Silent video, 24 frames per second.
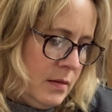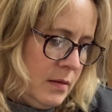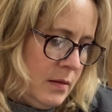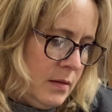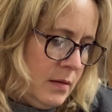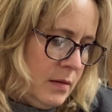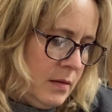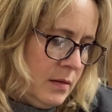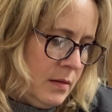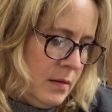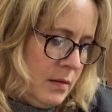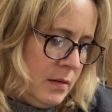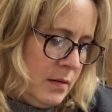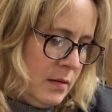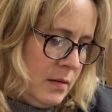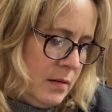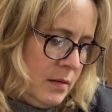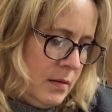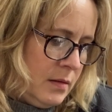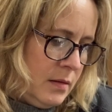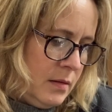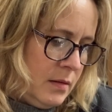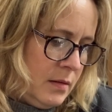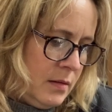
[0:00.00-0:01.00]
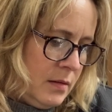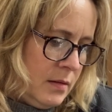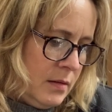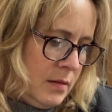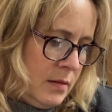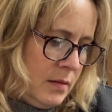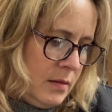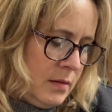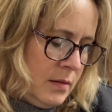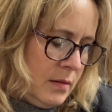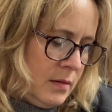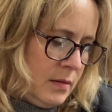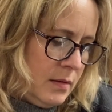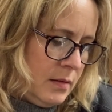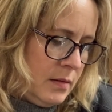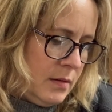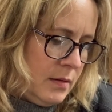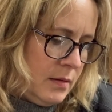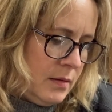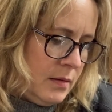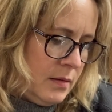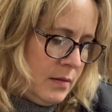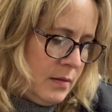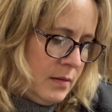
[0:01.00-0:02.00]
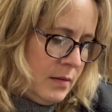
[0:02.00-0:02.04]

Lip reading: (no one is talking)